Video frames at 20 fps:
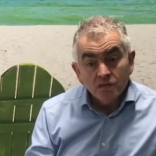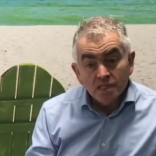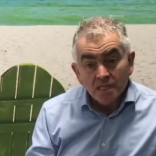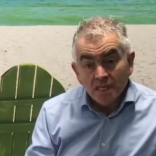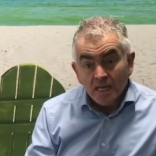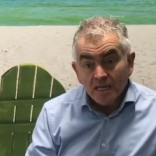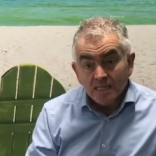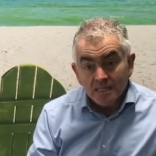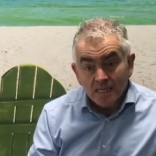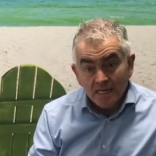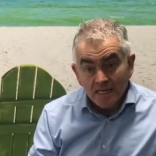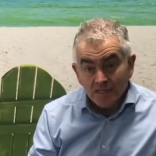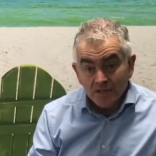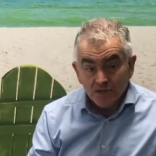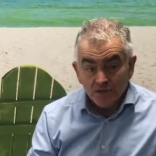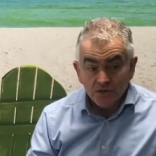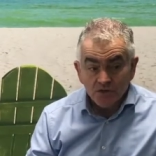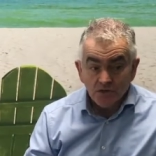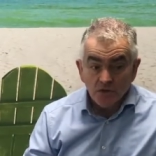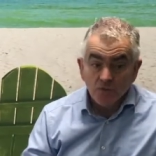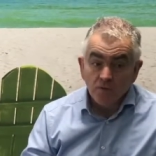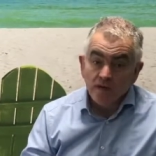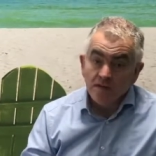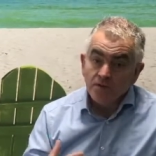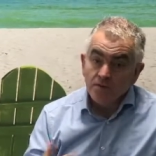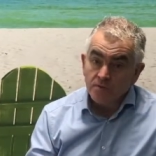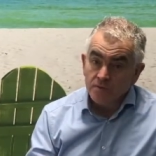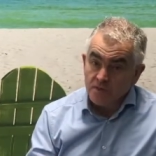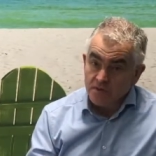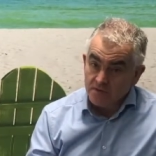was the case last year, so when
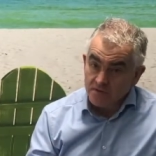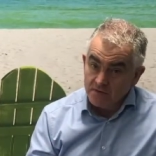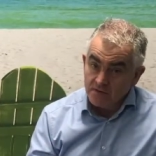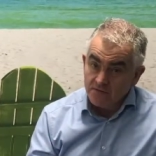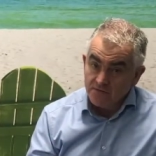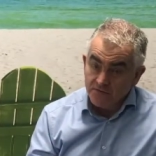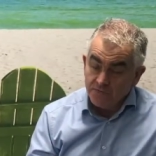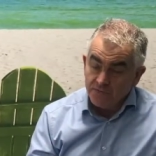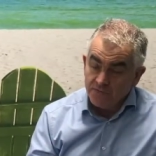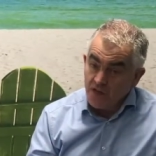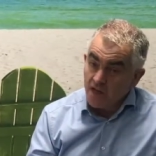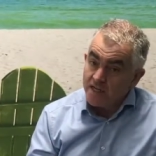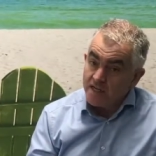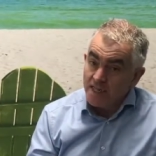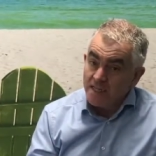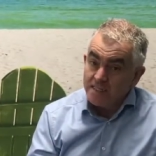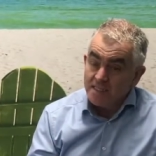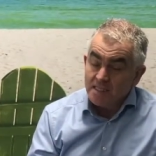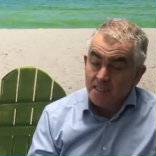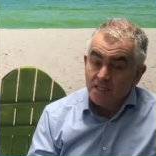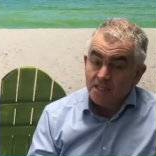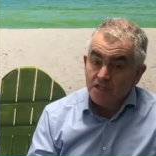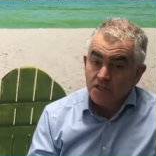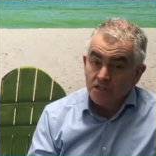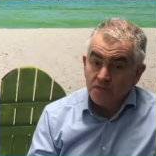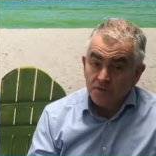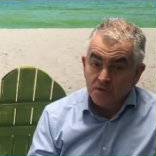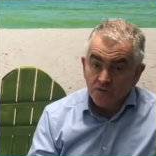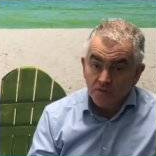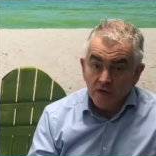there was flight
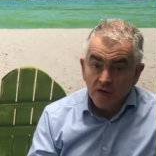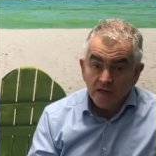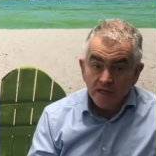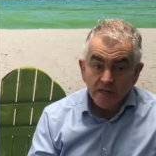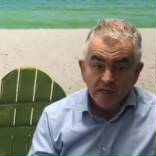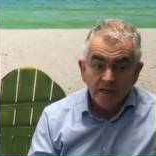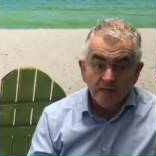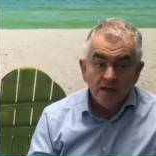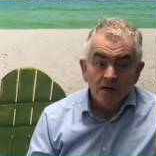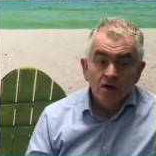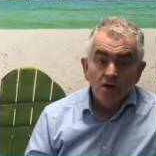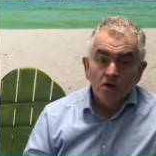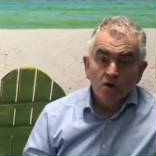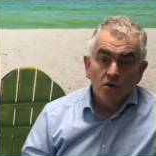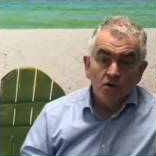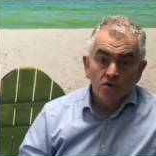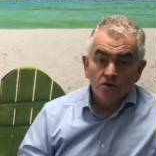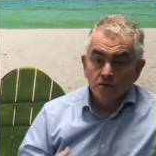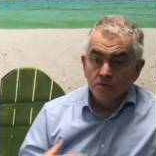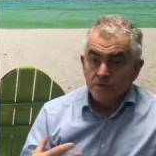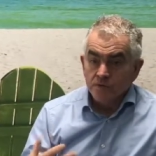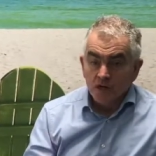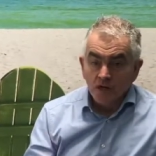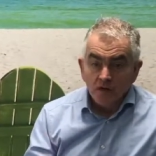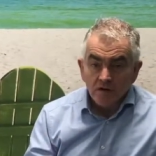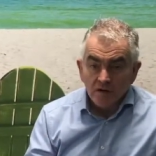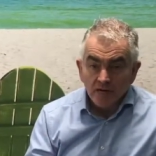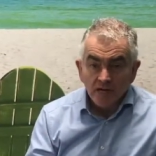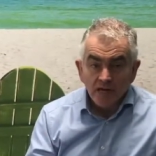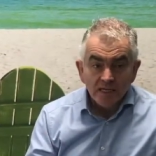cancellations with Ryanair, or there was the
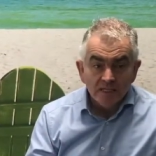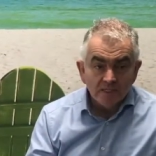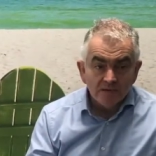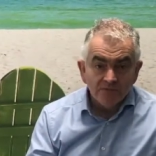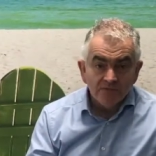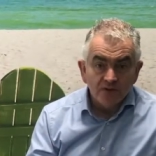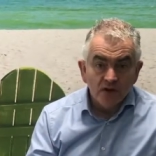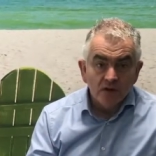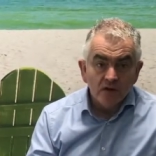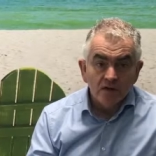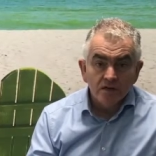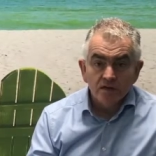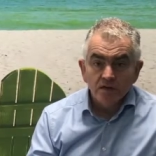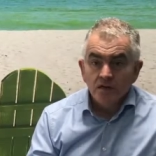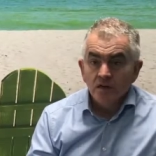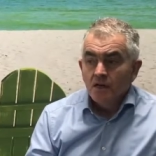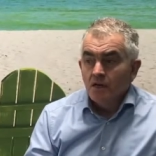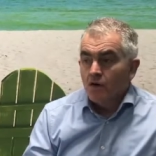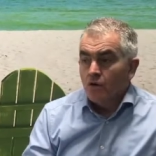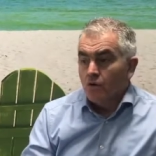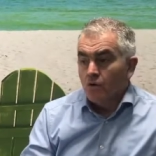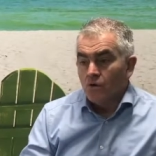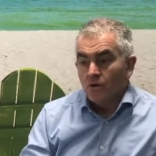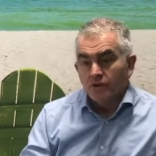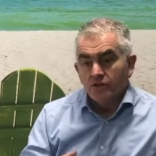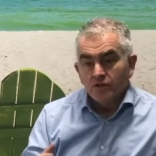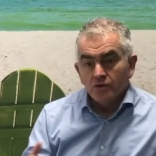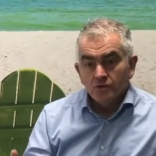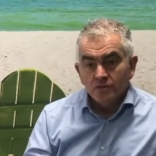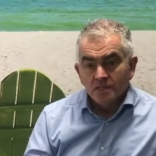hurricanes in Florida,
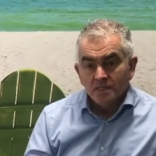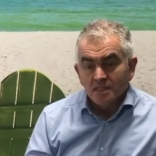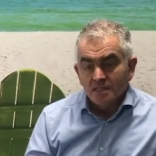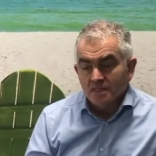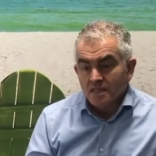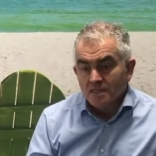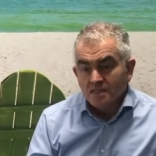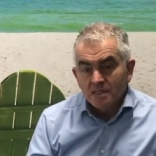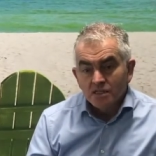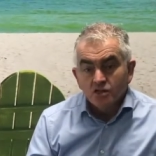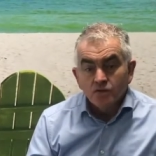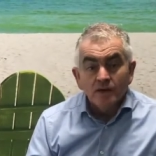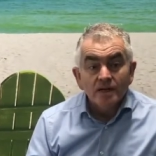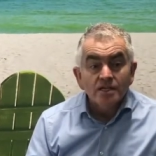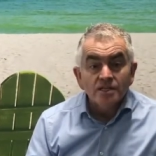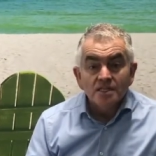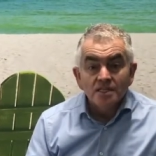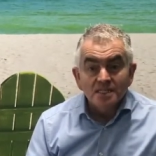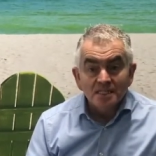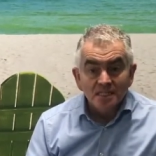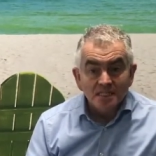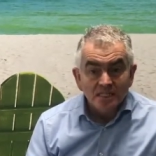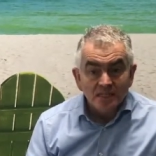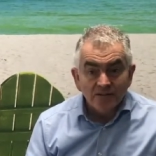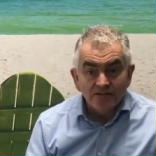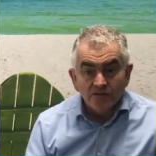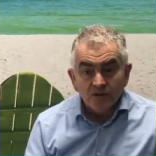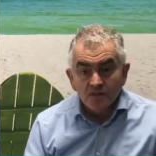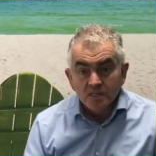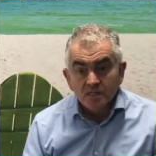or there was situations in
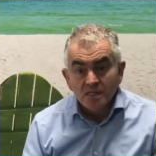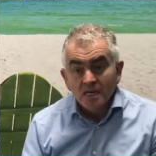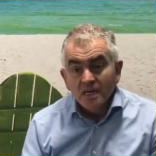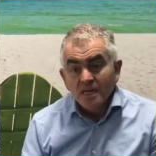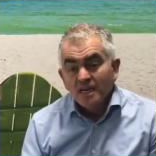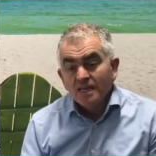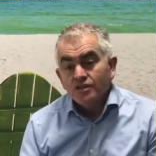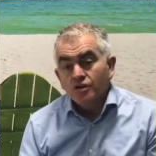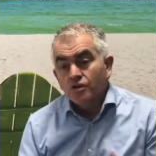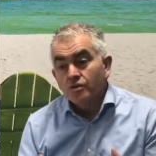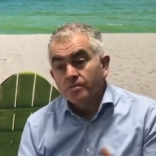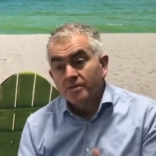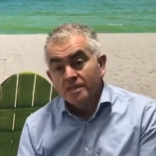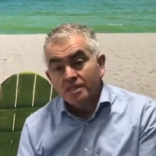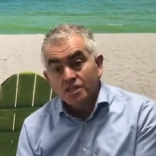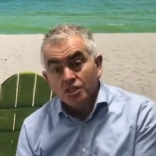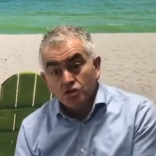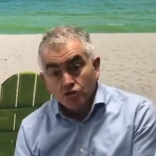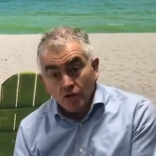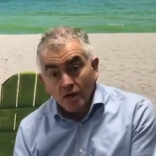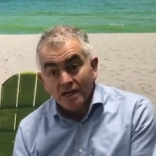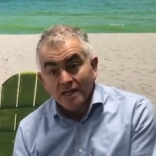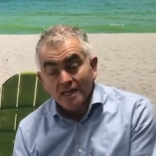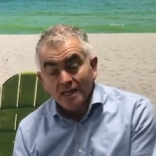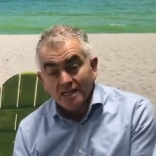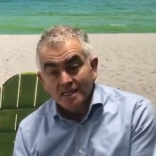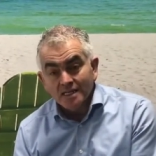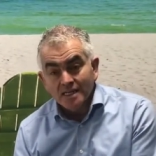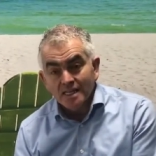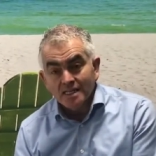different, there could be a strike
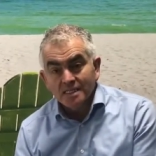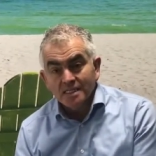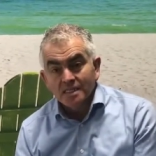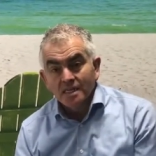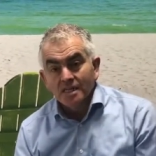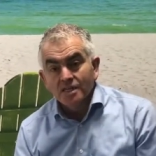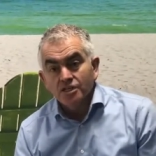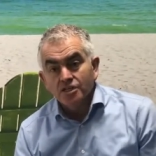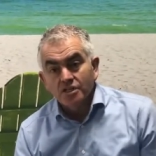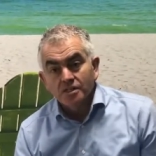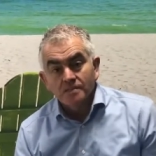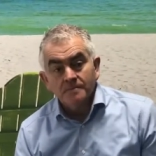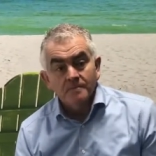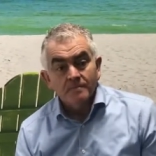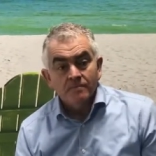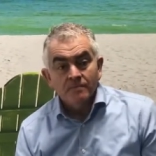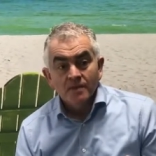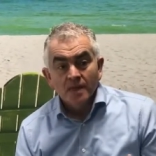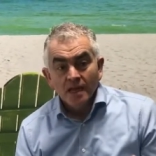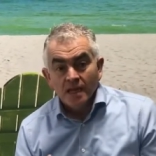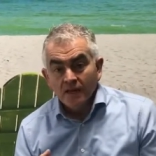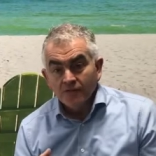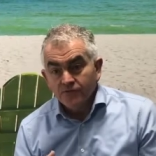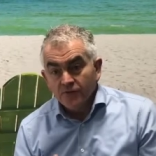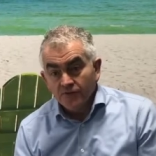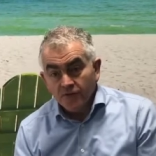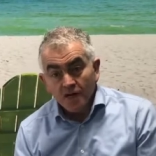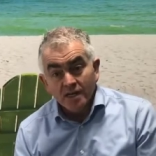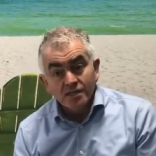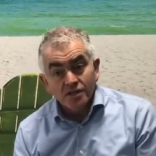at a destination. If
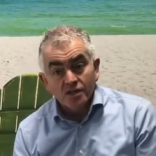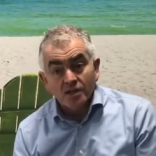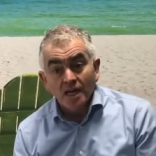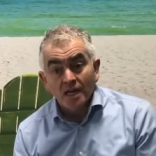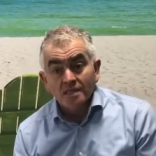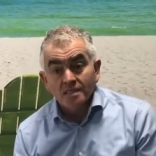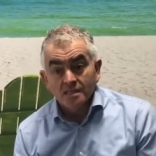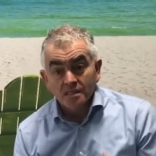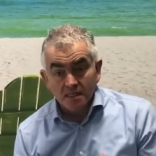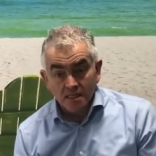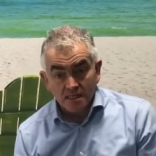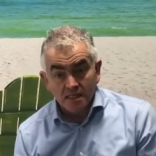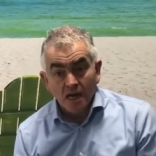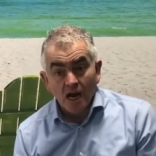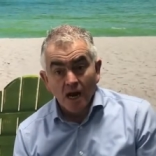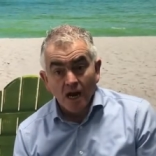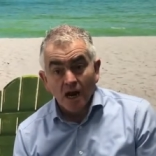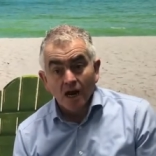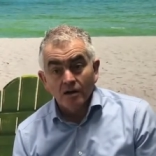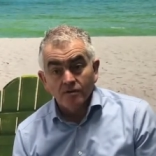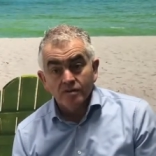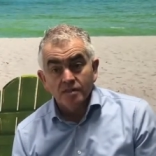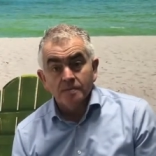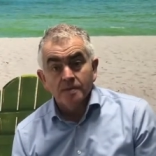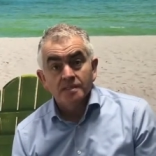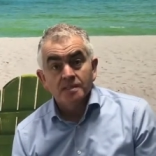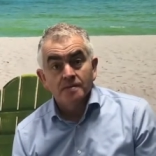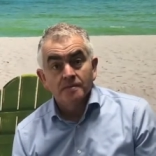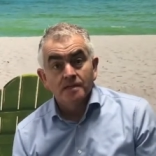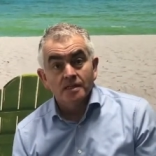the flights are cancelled, it's our
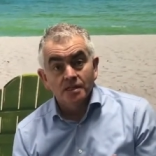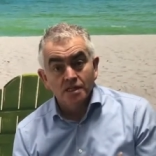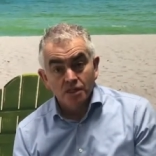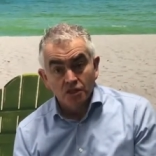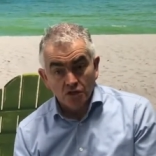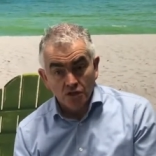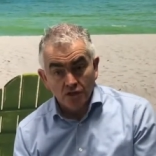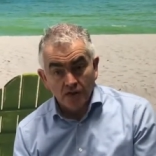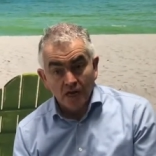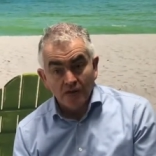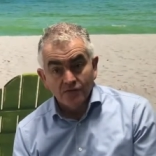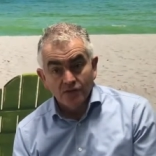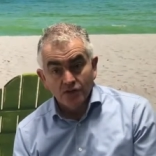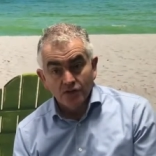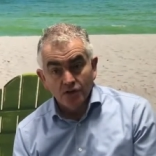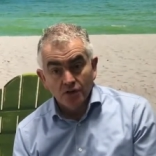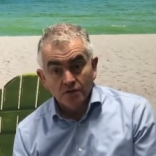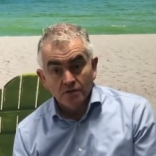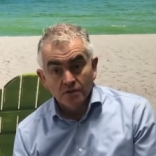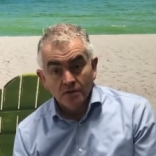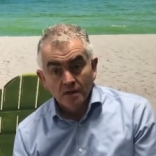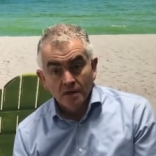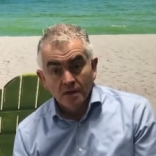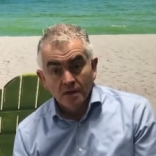responsibility to look after you.